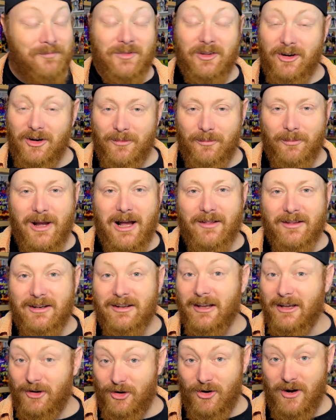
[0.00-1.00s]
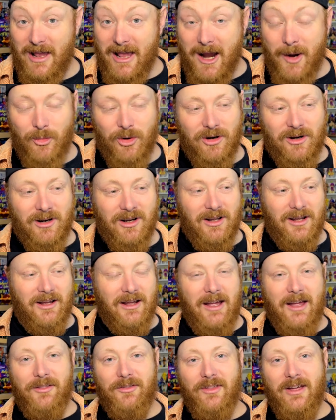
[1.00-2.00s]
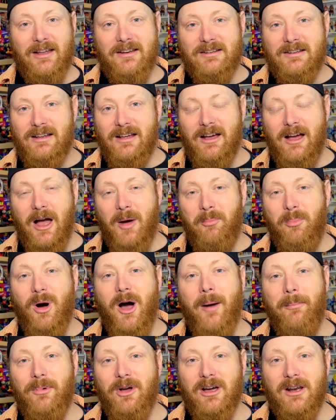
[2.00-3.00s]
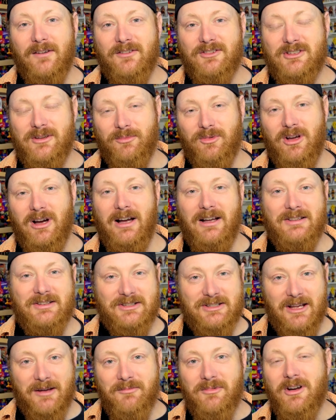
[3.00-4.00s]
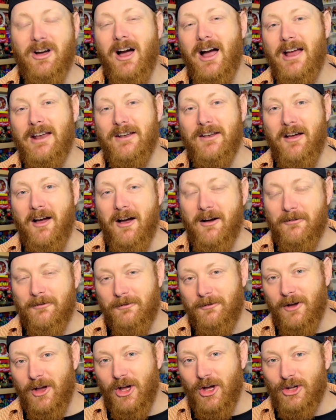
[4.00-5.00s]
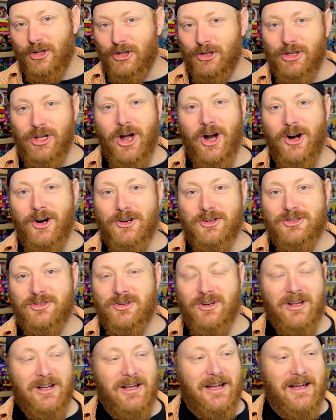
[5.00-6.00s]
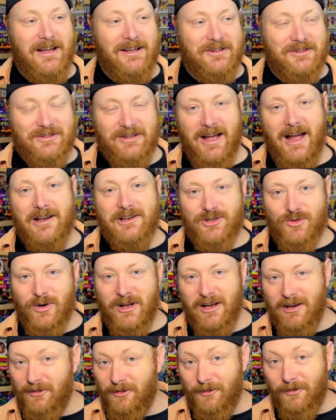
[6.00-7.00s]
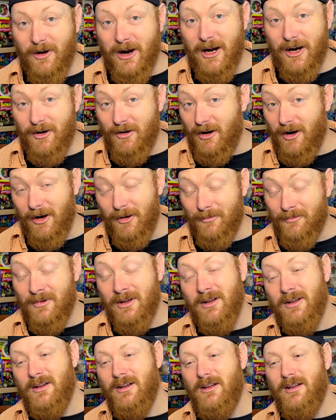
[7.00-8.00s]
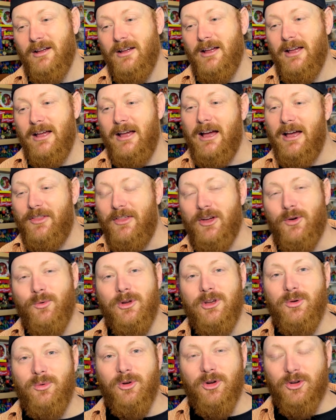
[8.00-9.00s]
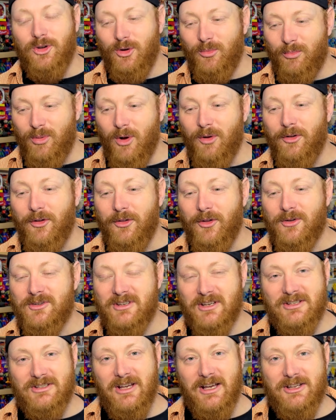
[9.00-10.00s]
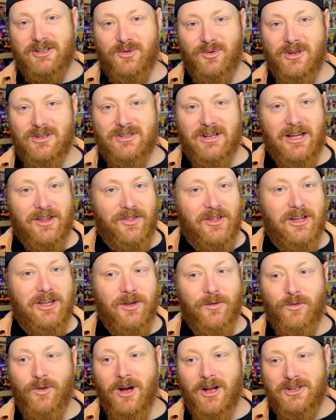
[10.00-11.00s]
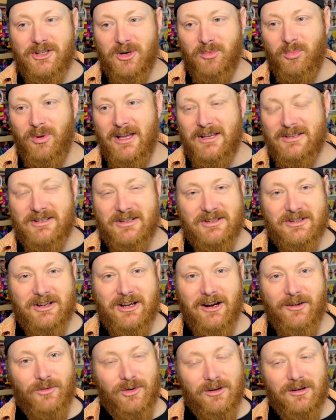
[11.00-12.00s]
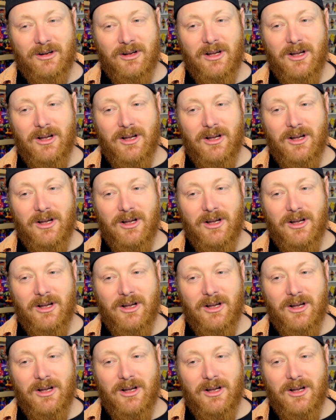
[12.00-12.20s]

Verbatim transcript: her mallet, like her hammer, and then a pop gun of some kind. Some kind of large exaggerated firearm. I think when you include both of those accessories, I think you've got your bases covered.